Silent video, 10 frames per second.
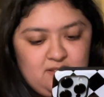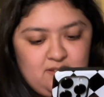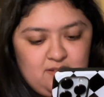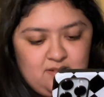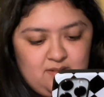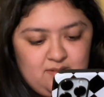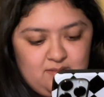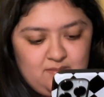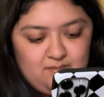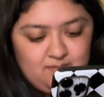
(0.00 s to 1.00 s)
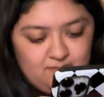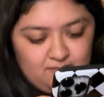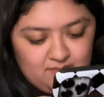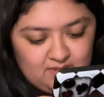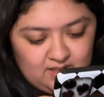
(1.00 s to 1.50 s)
um
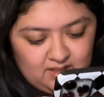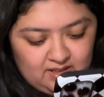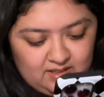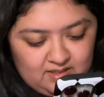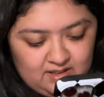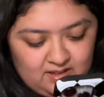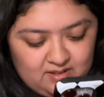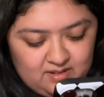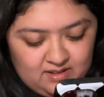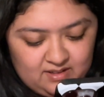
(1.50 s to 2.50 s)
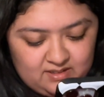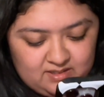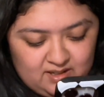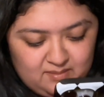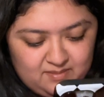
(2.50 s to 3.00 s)
I need like an
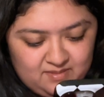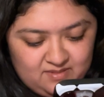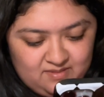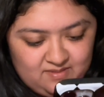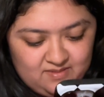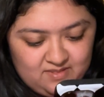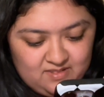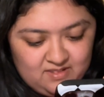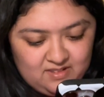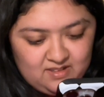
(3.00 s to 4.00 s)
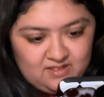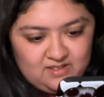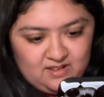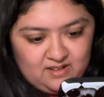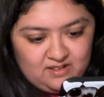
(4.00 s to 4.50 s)
example
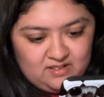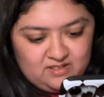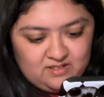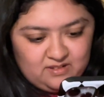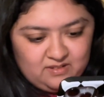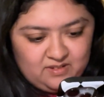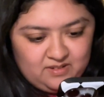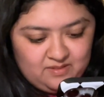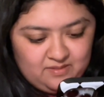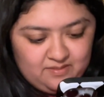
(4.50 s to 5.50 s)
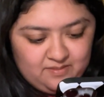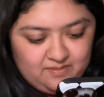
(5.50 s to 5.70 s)
so I could show you